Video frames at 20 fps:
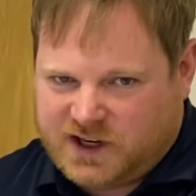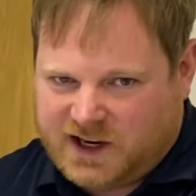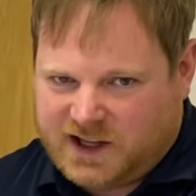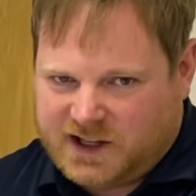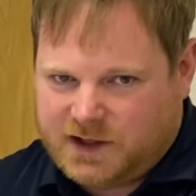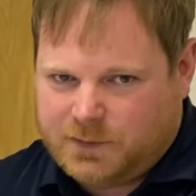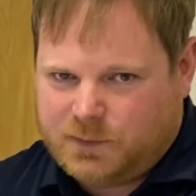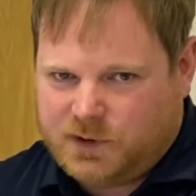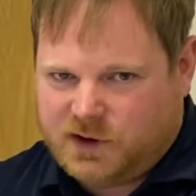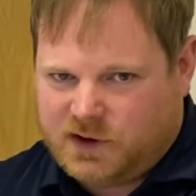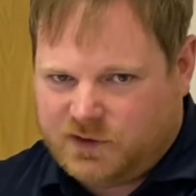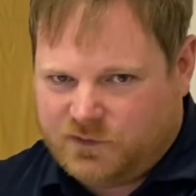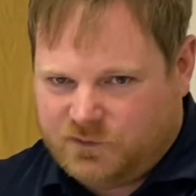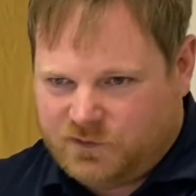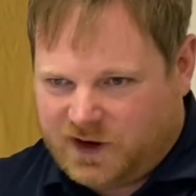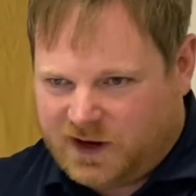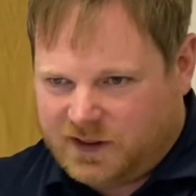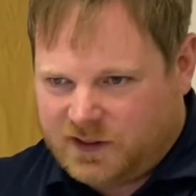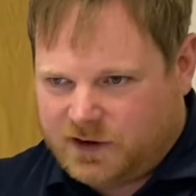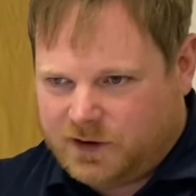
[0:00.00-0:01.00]
them, you can
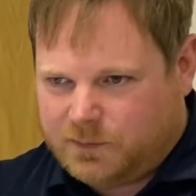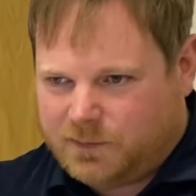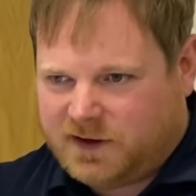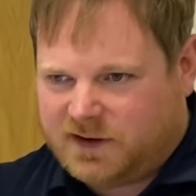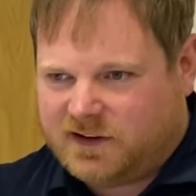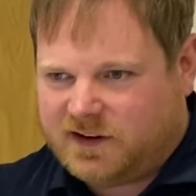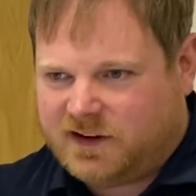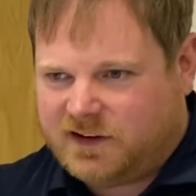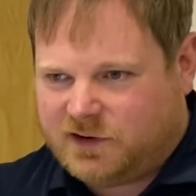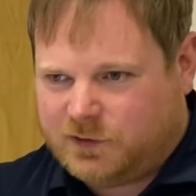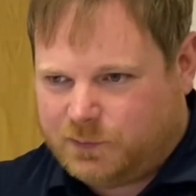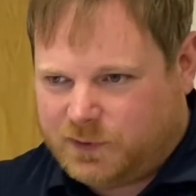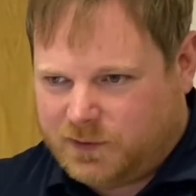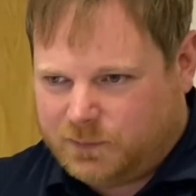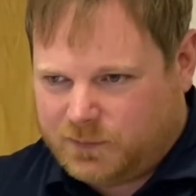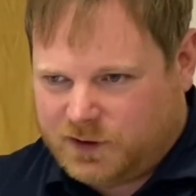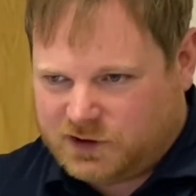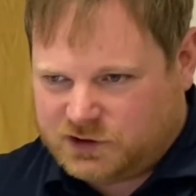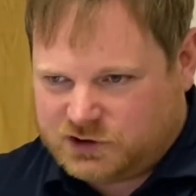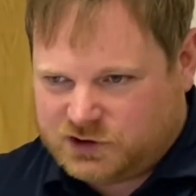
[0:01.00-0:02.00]
vet them. They tend to be
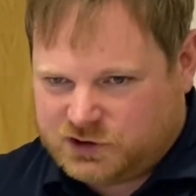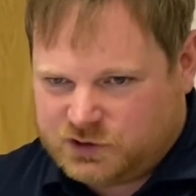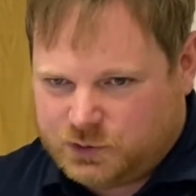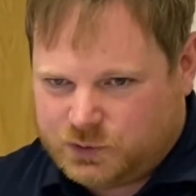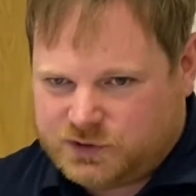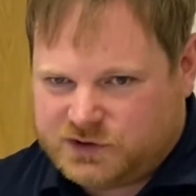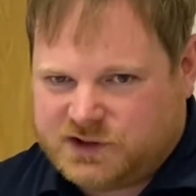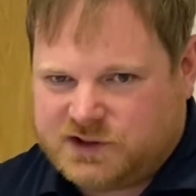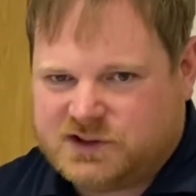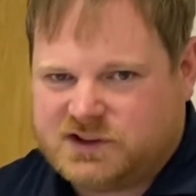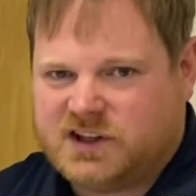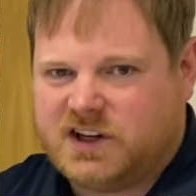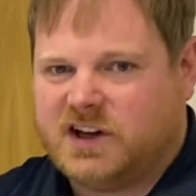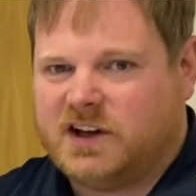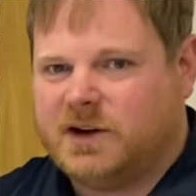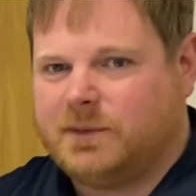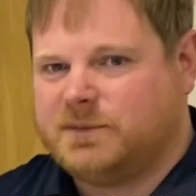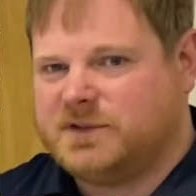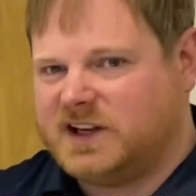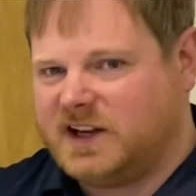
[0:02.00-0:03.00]
much shorter
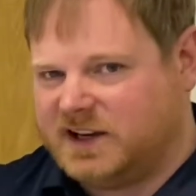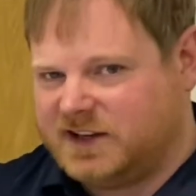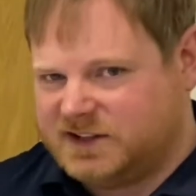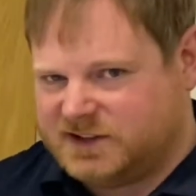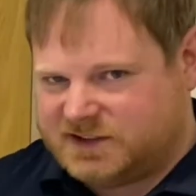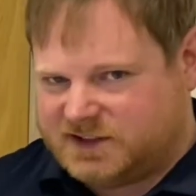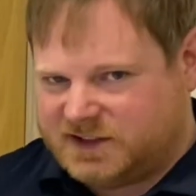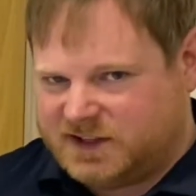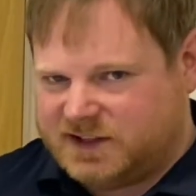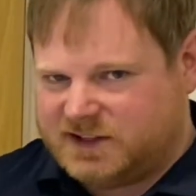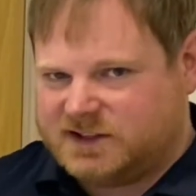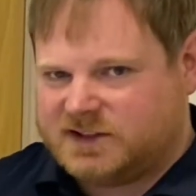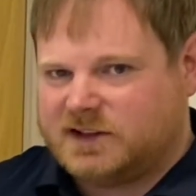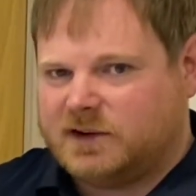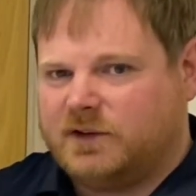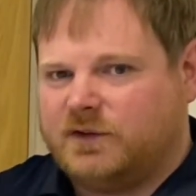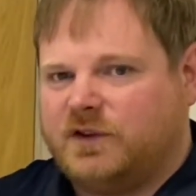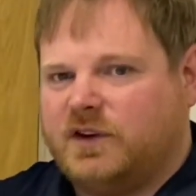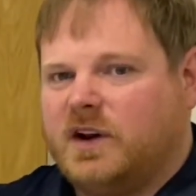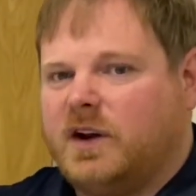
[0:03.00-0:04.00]
term tenancies, so
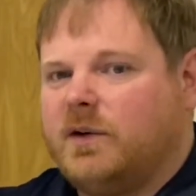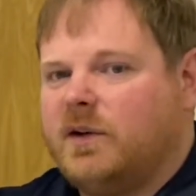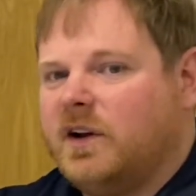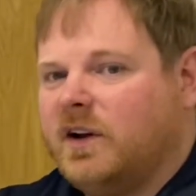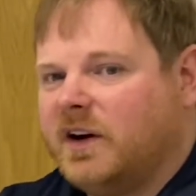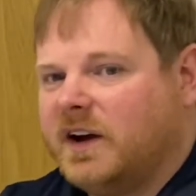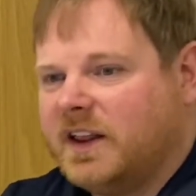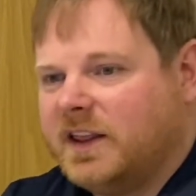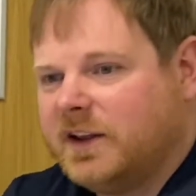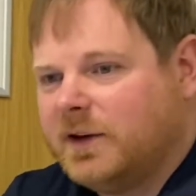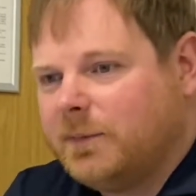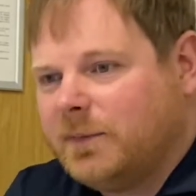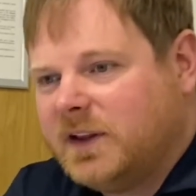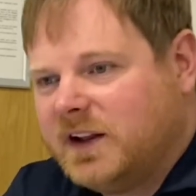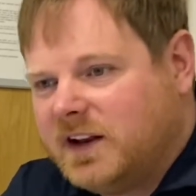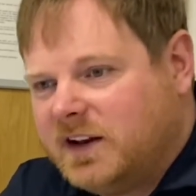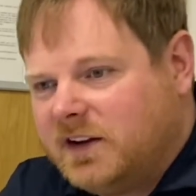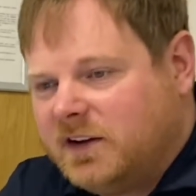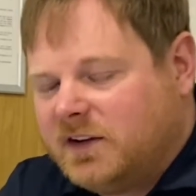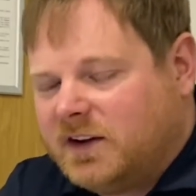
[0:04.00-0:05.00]
if you don't like them,
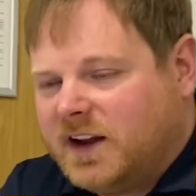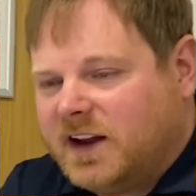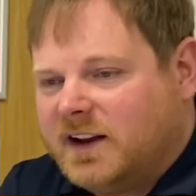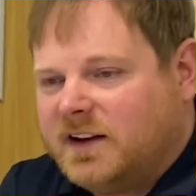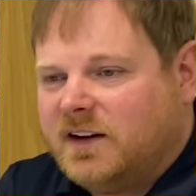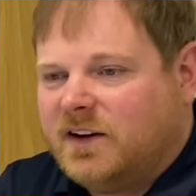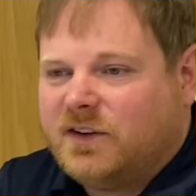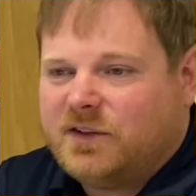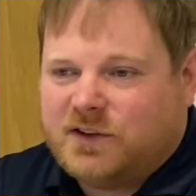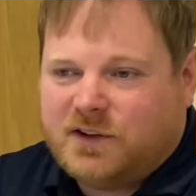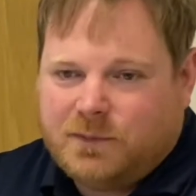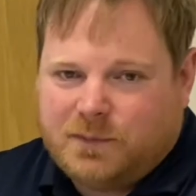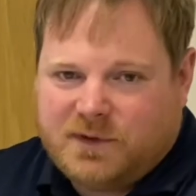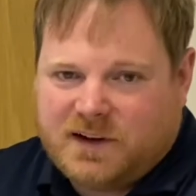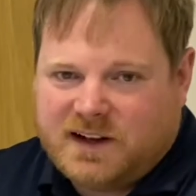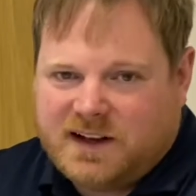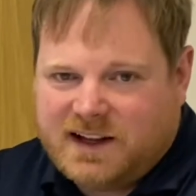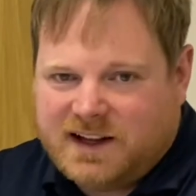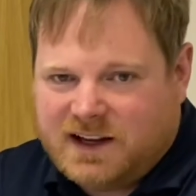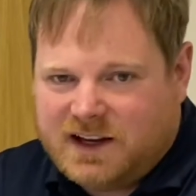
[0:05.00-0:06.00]
then you can ask them
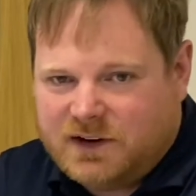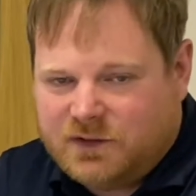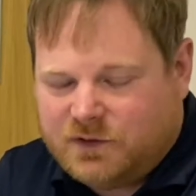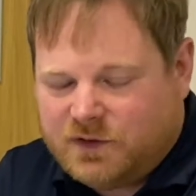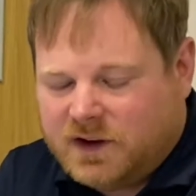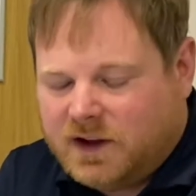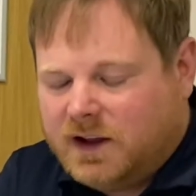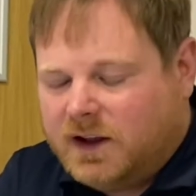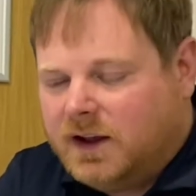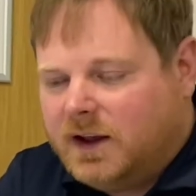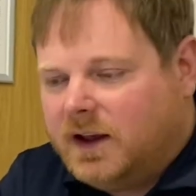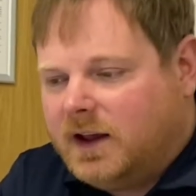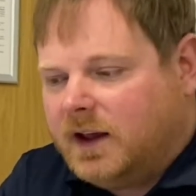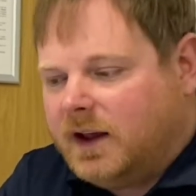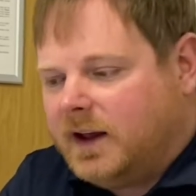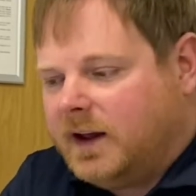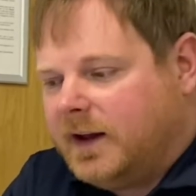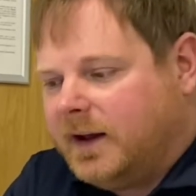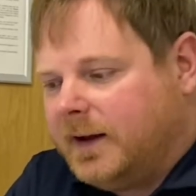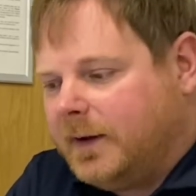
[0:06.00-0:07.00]
to leave.
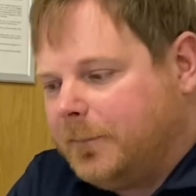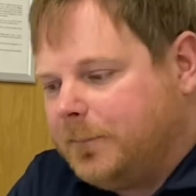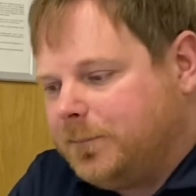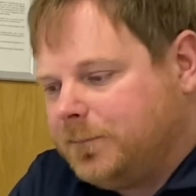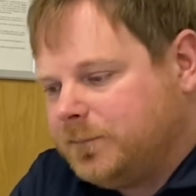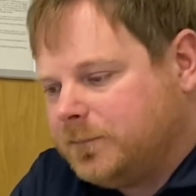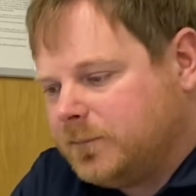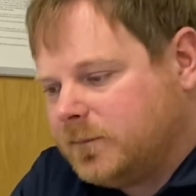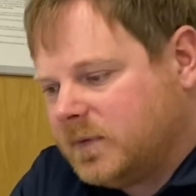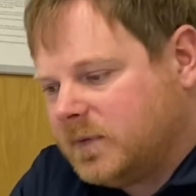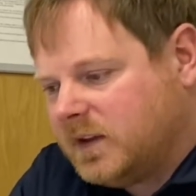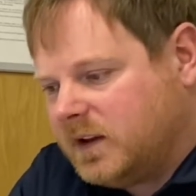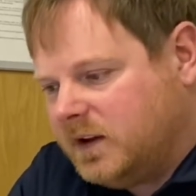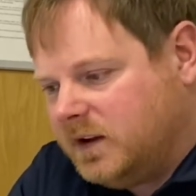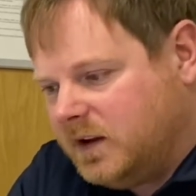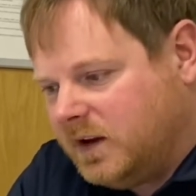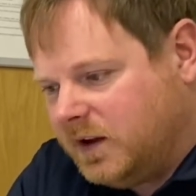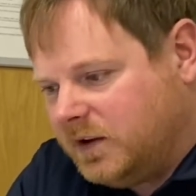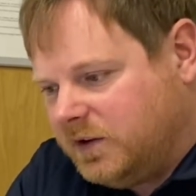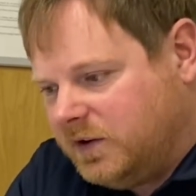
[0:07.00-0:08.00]

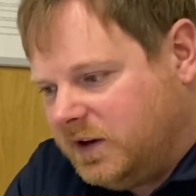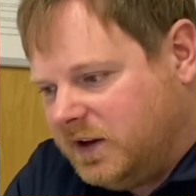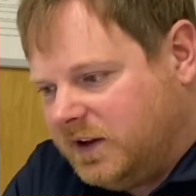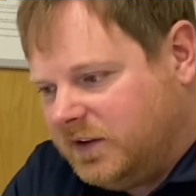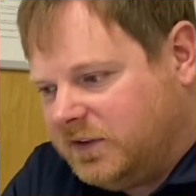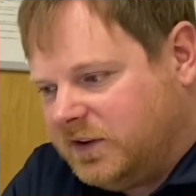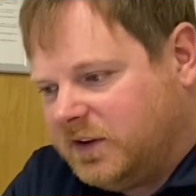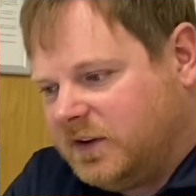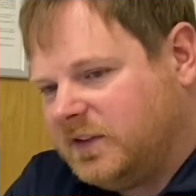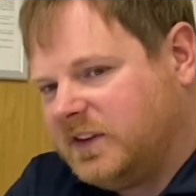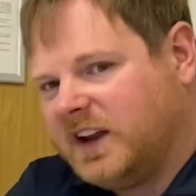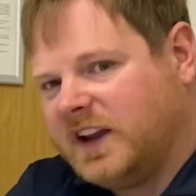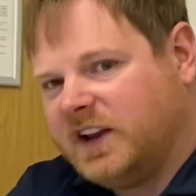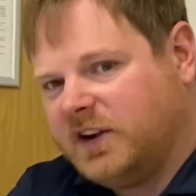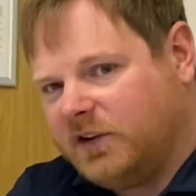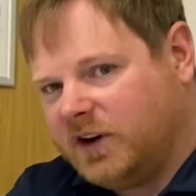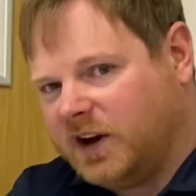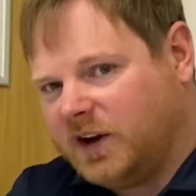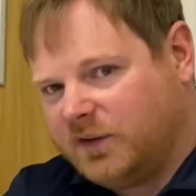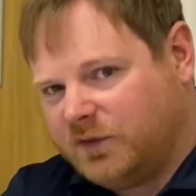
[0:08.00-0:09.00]
You need to take
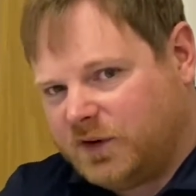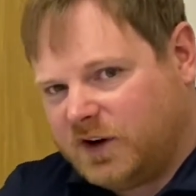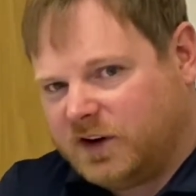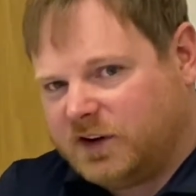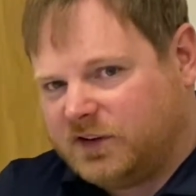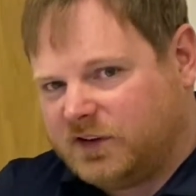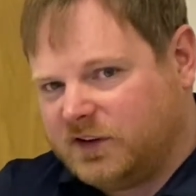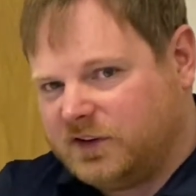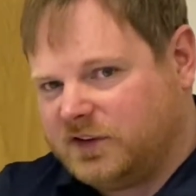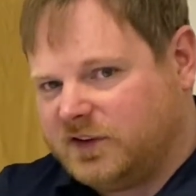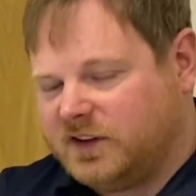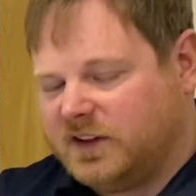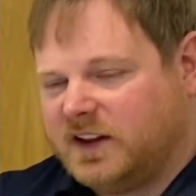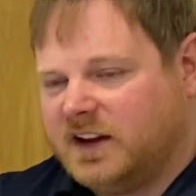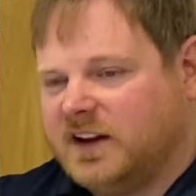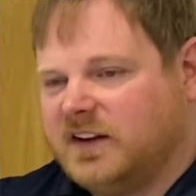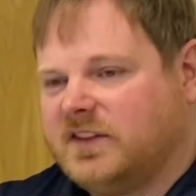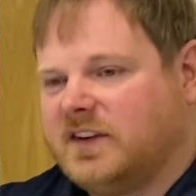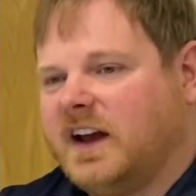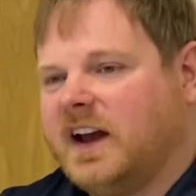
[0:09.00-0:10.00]
your own advice as to the
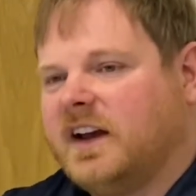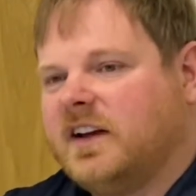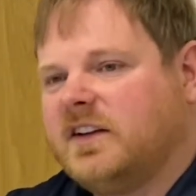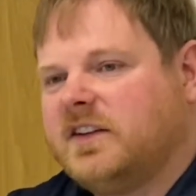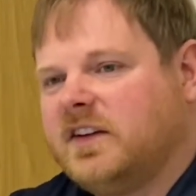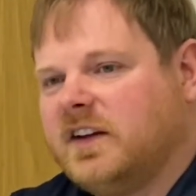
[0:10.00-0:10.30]
exact